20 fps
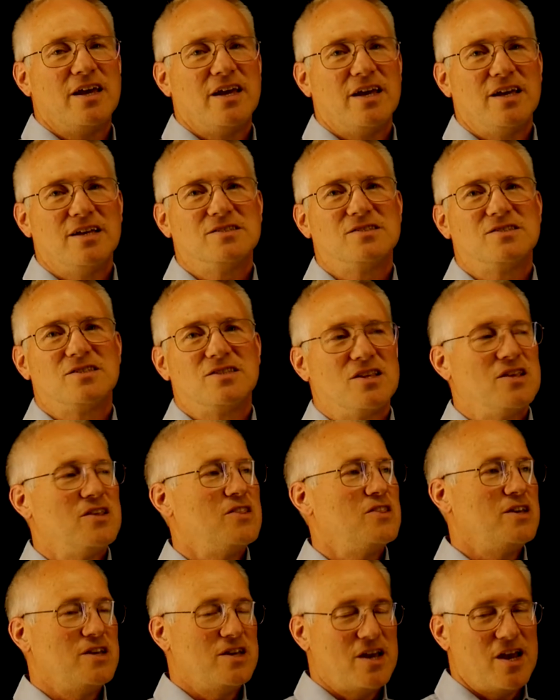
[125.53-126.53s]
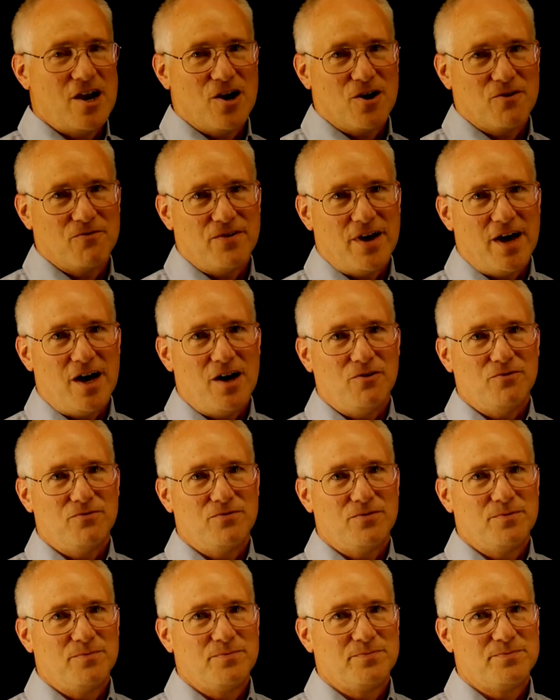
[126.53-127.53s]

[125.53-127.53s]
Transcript: is the air valve.